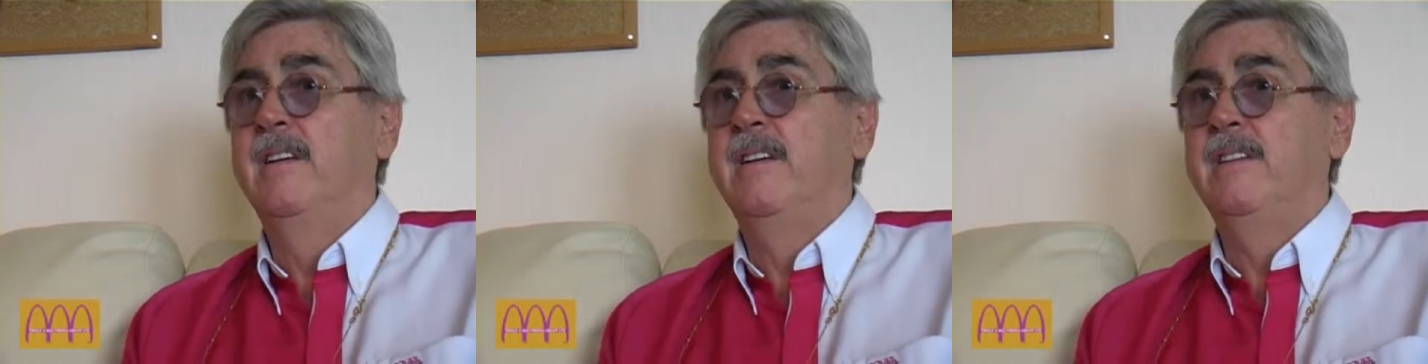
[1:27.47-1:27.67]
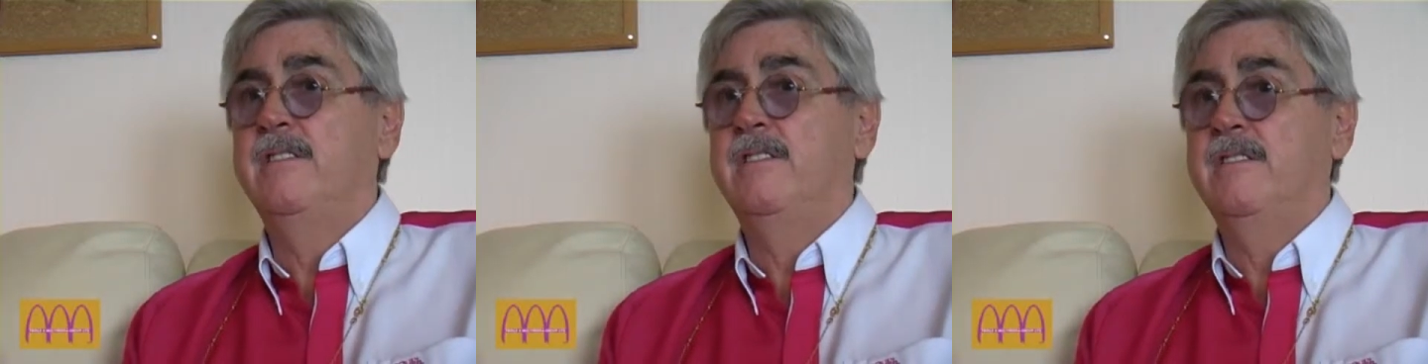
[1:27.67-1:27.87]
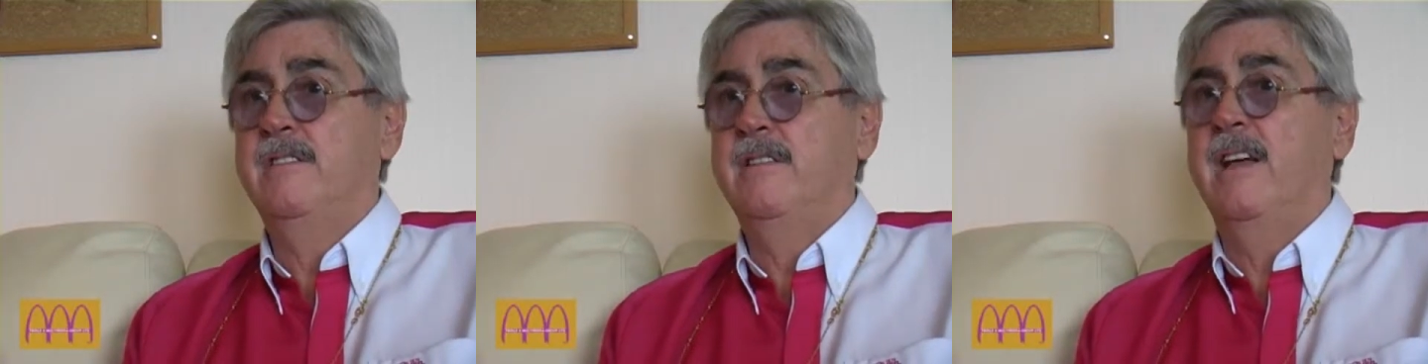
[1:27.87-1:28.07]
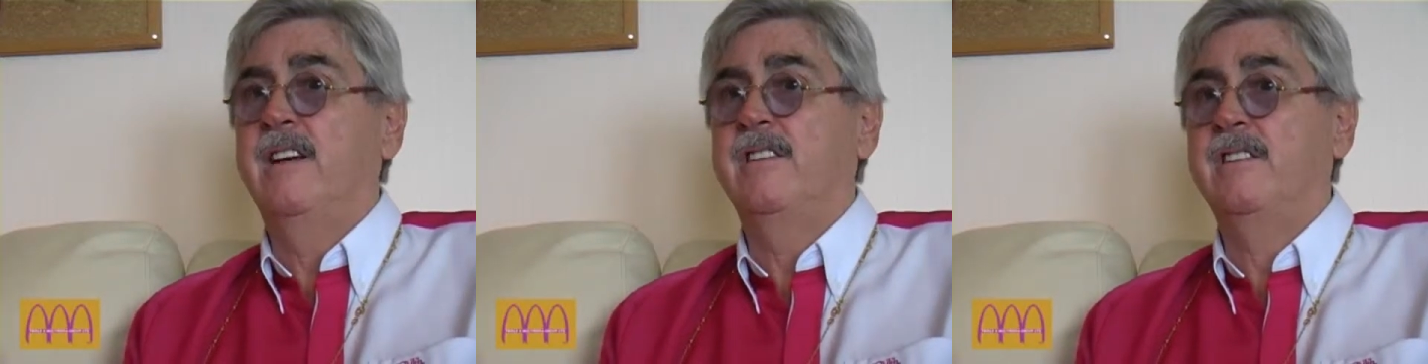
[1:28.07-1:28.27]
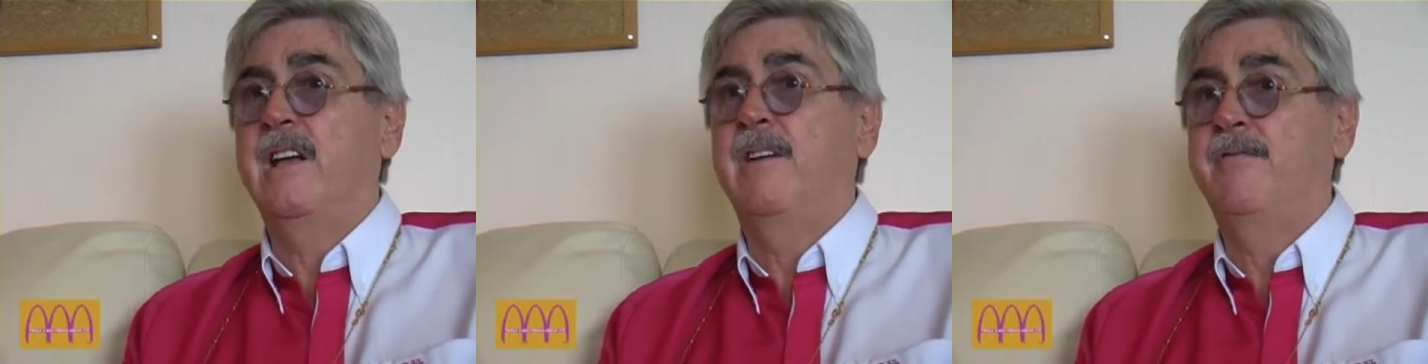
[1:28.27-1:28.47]
is
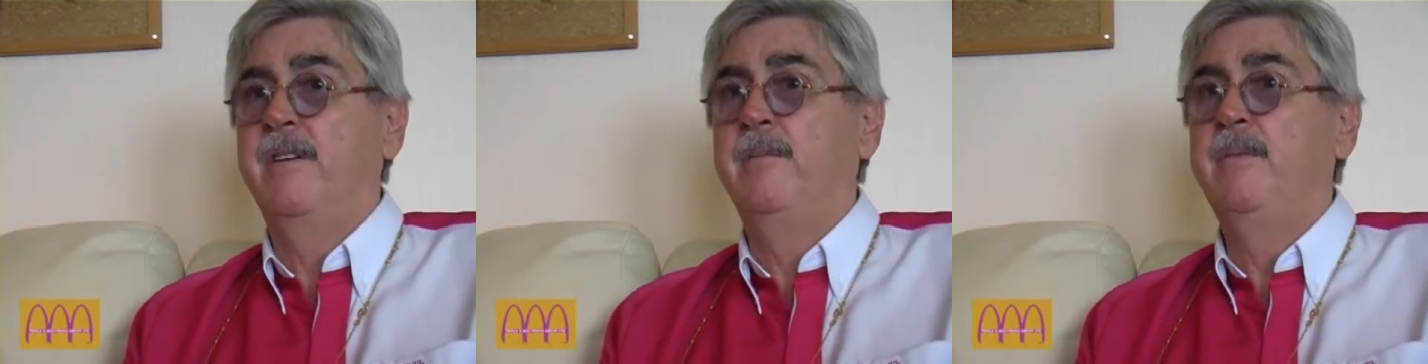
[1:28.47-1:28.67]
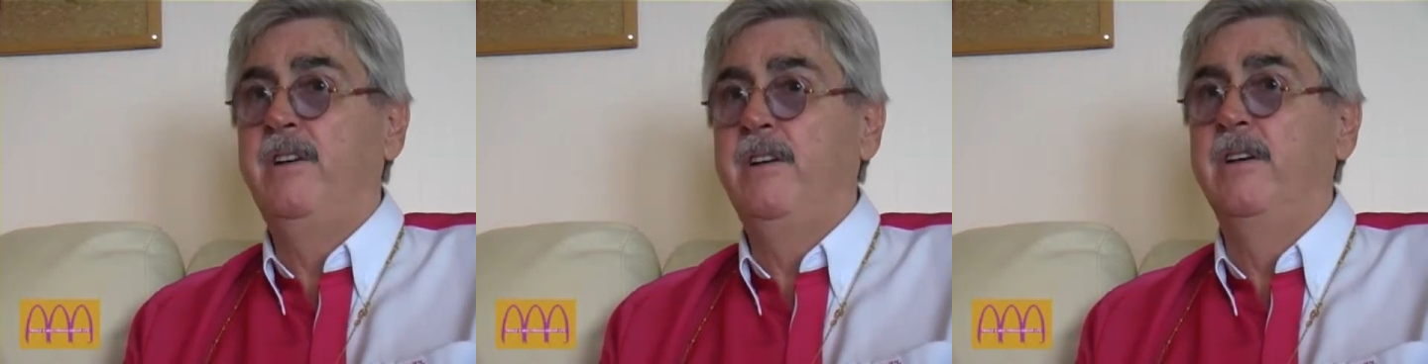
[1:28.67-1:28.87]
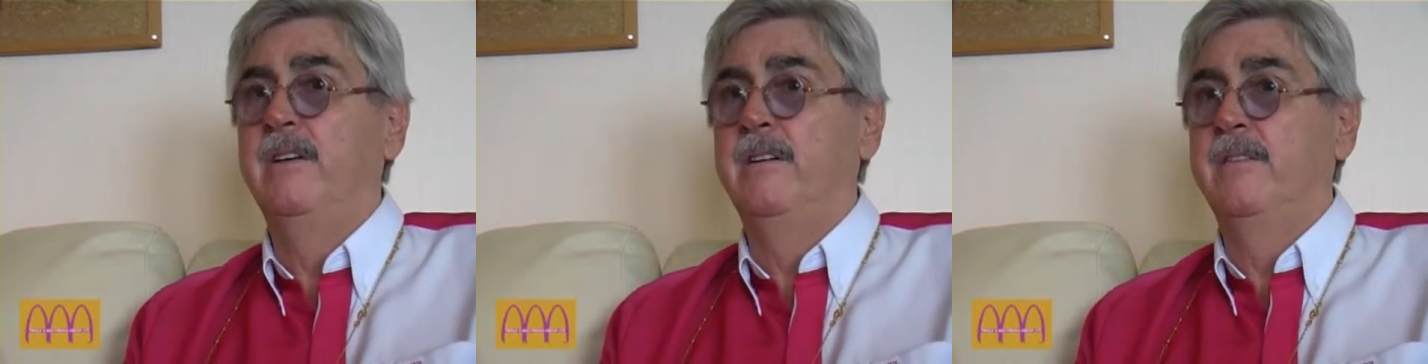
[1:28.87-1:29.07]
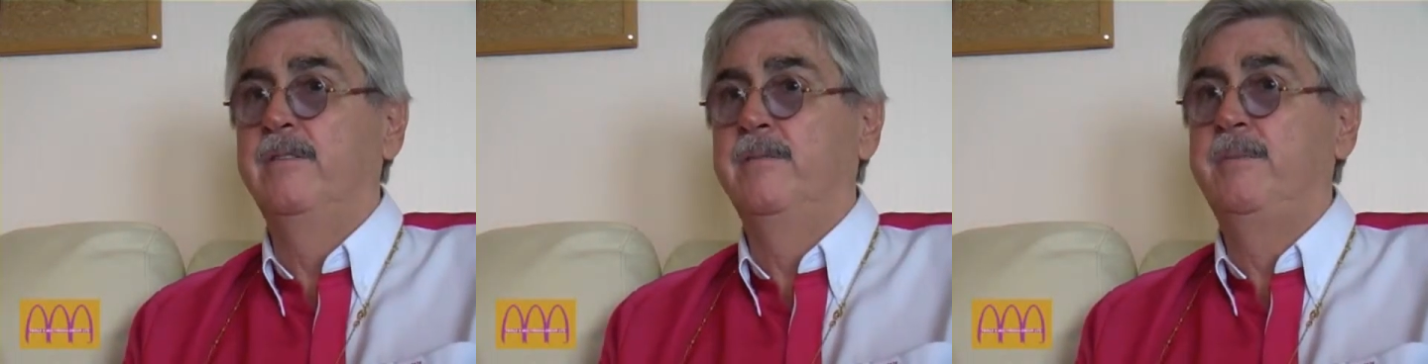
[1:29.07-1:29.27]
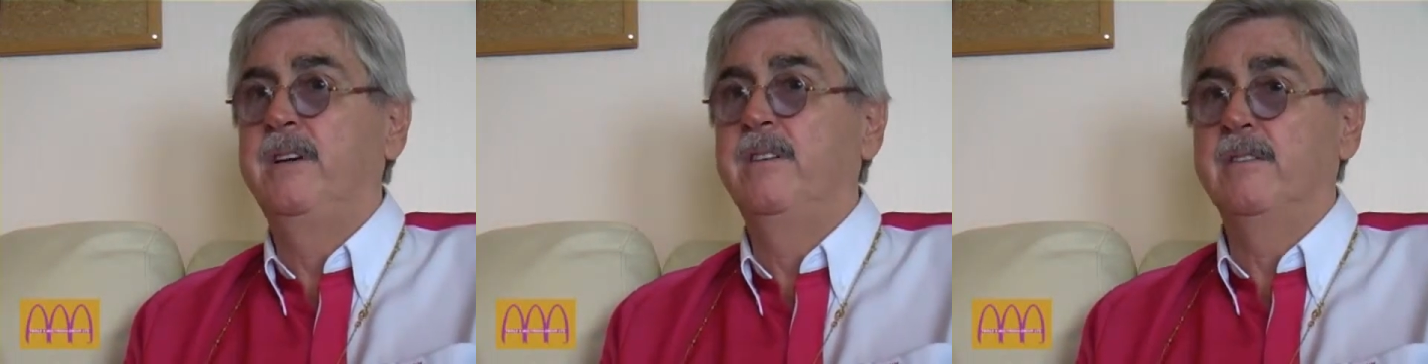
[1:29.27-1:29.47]
now suffering with
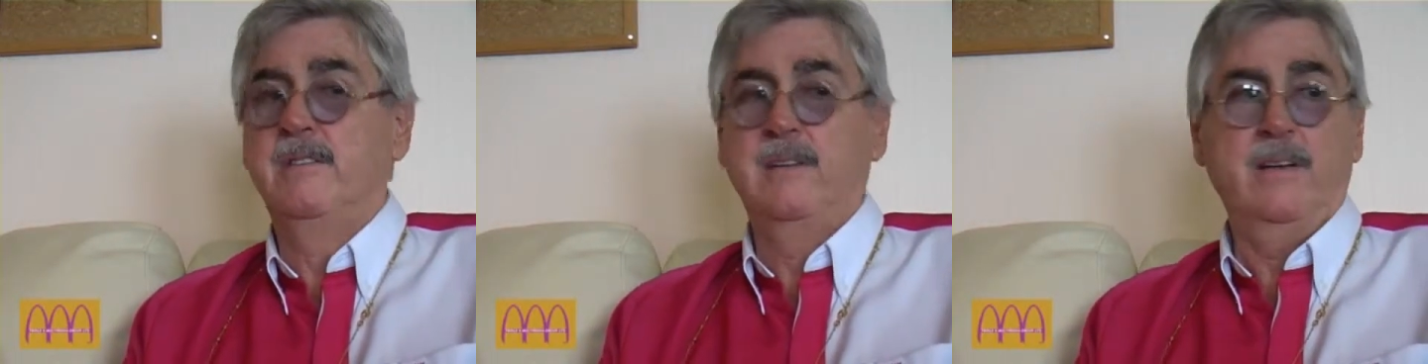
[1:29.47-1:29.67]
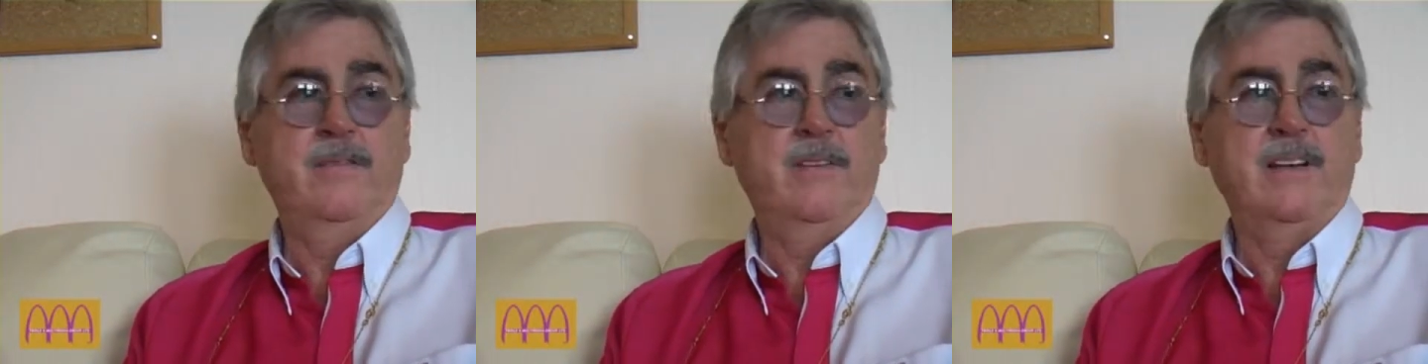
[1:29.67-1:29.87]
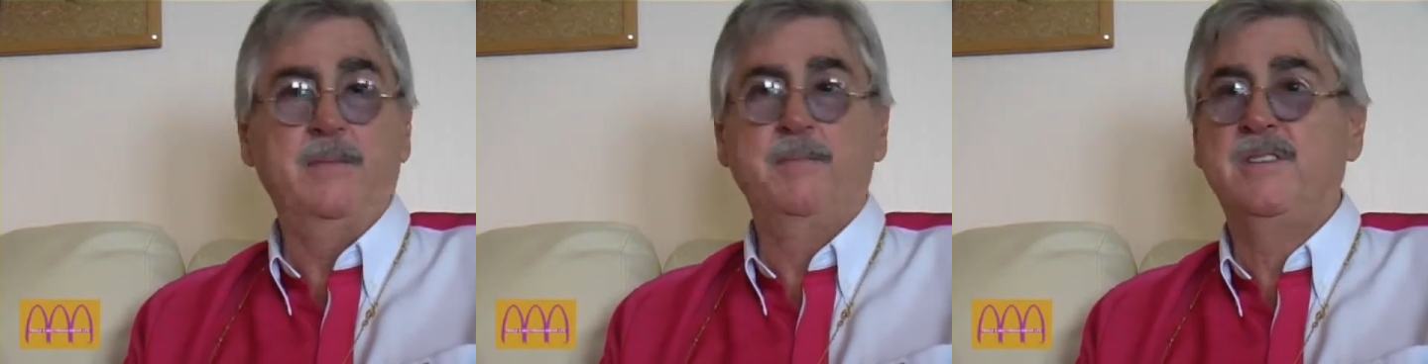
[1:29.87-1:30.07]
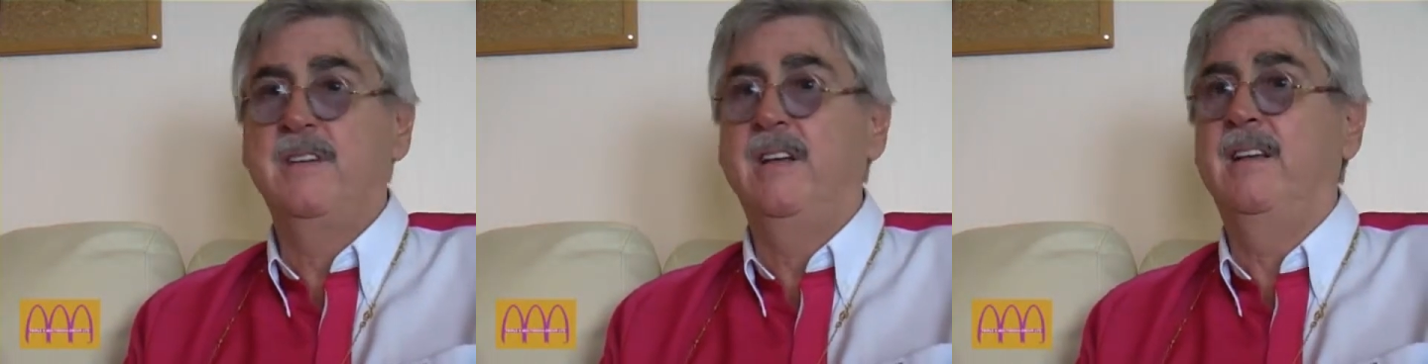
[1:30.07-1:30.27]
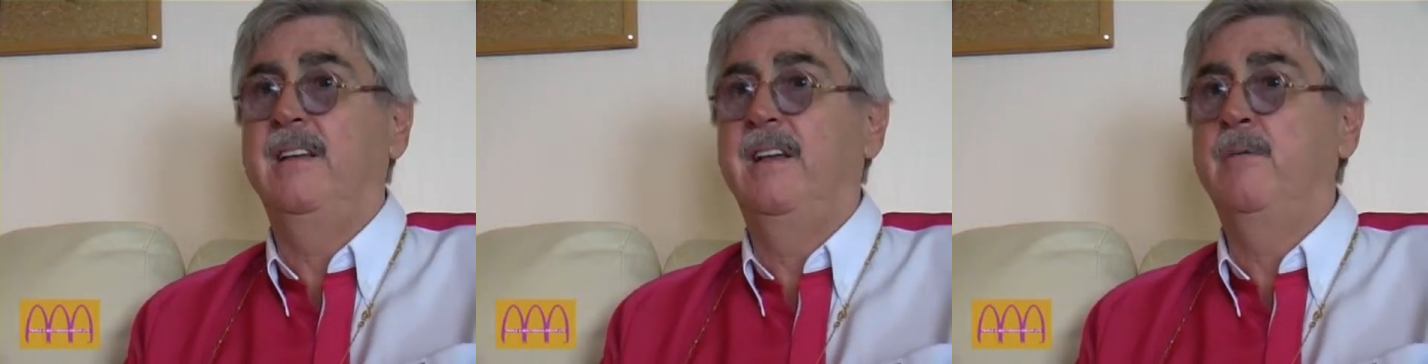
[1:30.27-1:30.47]
nerves because they've had him
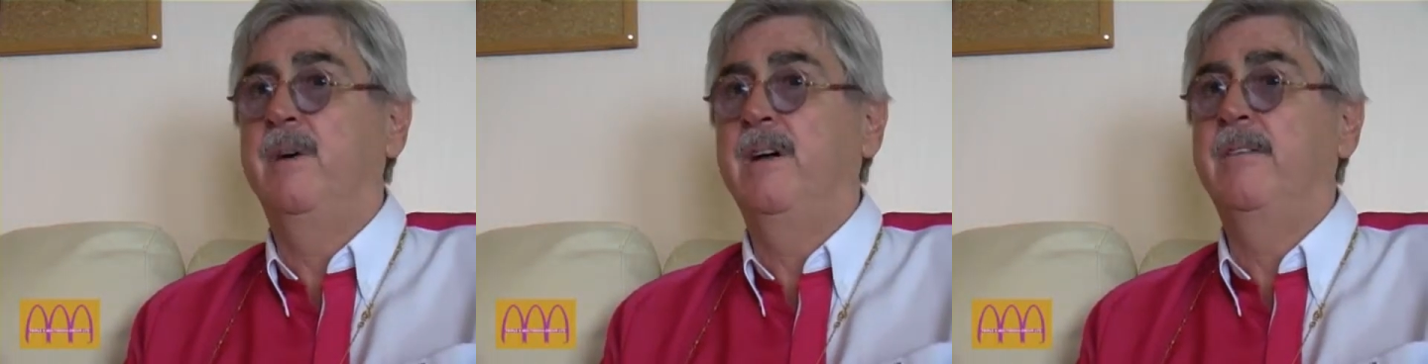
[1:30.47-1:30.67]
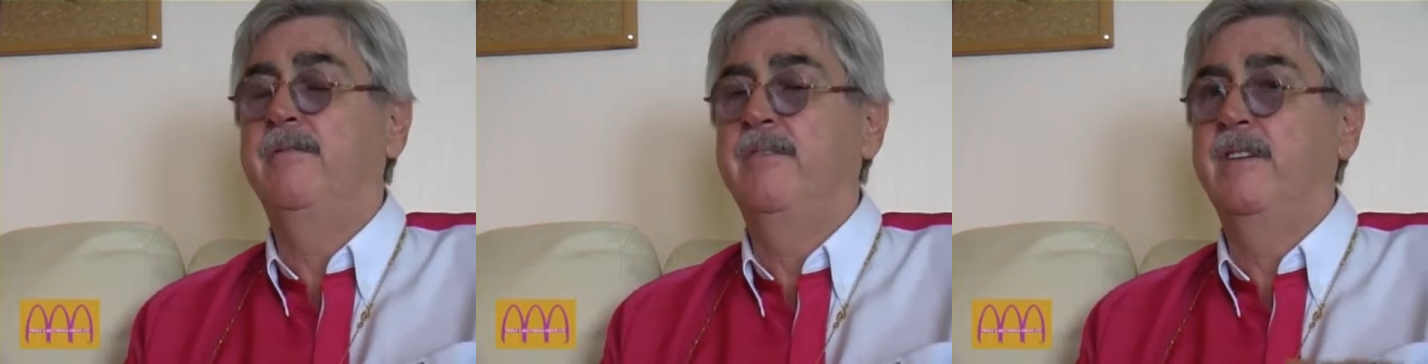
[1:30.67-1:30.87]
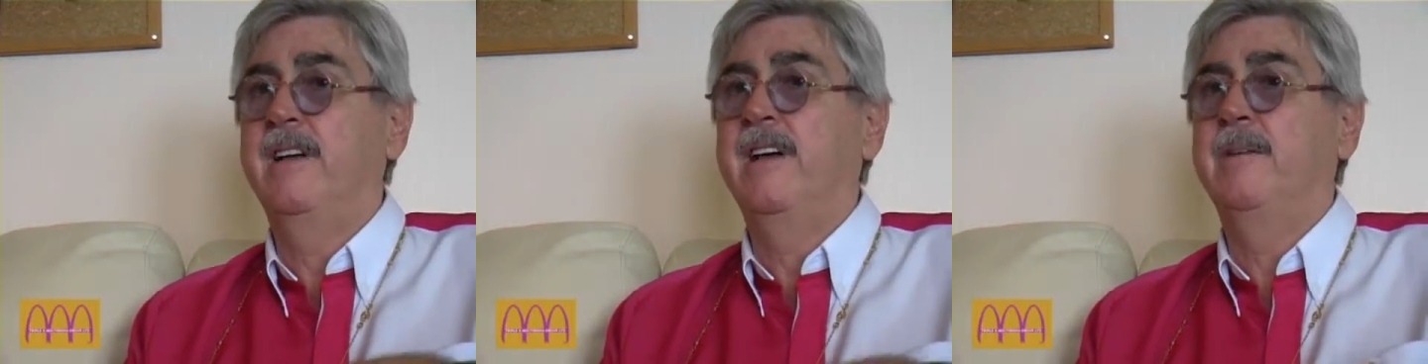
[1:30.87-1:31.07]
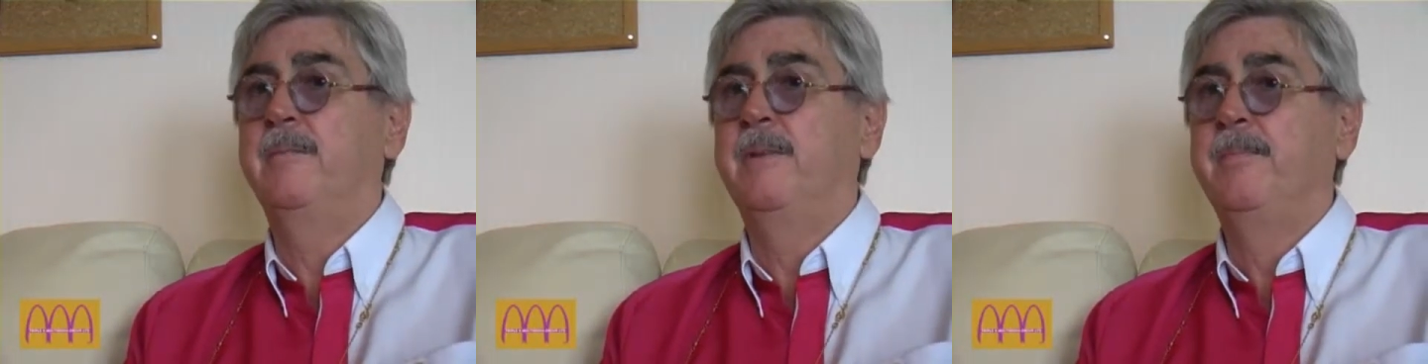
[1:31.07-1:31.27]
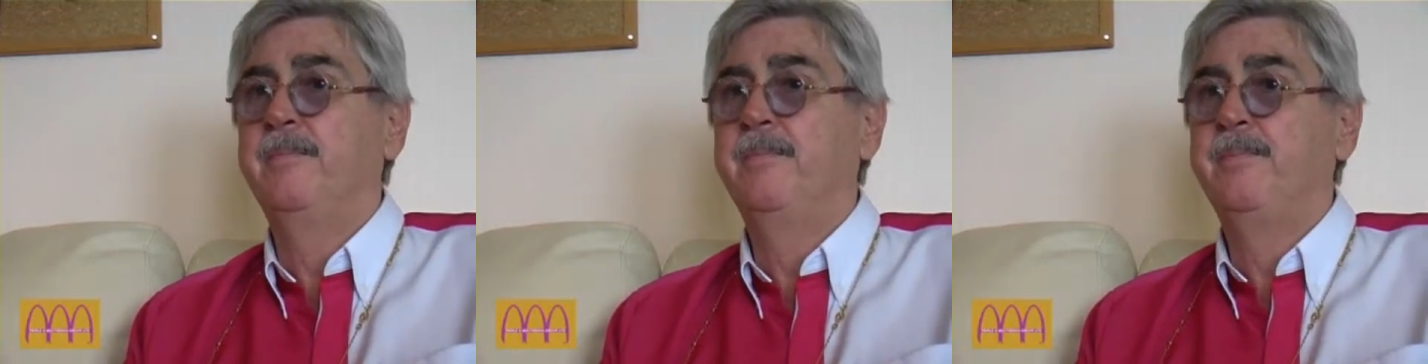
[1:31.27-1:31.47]
sitting there waiting for a
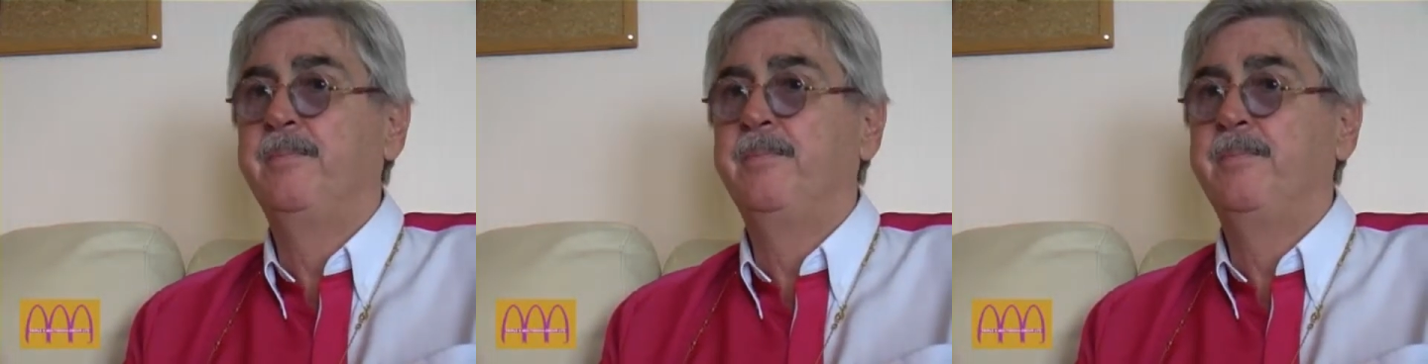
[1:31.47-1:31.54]
gunman.